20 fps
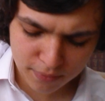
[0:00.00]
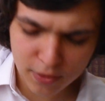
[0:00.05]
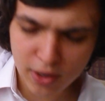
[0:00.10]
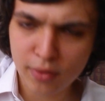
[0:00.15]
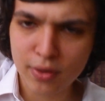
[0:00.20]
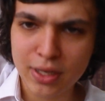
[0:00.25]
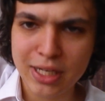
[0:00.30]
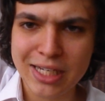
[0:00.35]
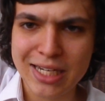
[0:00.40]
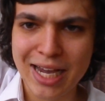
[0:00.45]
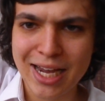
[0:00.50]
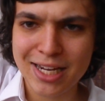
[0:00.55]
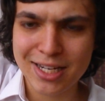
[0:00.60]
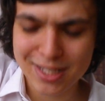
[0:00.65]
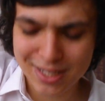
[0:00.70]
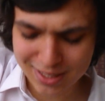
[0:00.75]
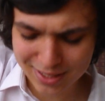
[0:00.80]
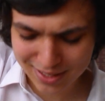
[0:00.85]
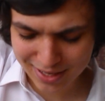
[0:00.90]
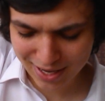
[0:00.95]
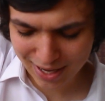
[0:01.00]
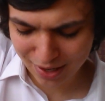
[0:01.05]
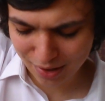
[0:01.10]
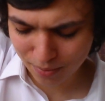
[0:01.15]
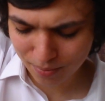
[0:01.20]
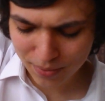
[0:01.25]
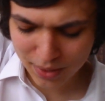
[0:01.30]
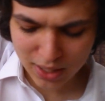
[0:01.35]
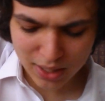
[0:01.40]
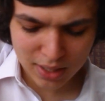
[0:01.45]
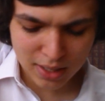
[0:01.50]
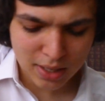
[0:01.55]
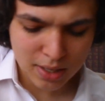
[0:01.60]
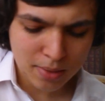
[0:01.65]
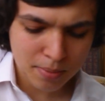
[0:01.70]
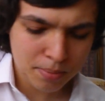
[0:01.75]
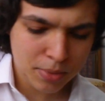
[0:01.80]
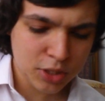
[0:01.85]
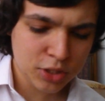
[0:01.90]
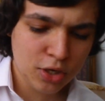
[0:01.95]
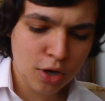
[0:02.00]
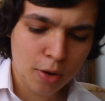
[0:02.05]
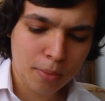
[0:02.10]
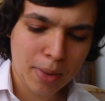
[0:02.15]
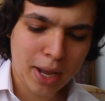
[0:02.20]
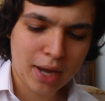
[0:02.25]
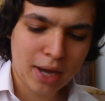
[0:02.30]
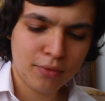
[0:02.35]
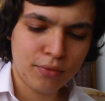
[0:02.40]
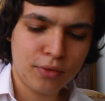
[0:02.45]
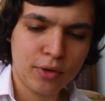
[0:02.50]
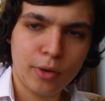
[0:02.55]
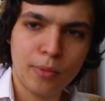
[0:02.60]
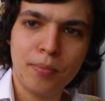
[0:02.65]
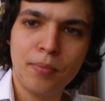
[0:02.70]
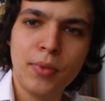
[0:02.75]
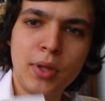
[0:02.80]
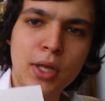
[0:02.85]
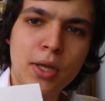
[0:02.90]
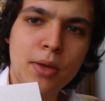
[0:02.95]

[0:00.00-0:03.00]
very dated now. But it's not a bad film.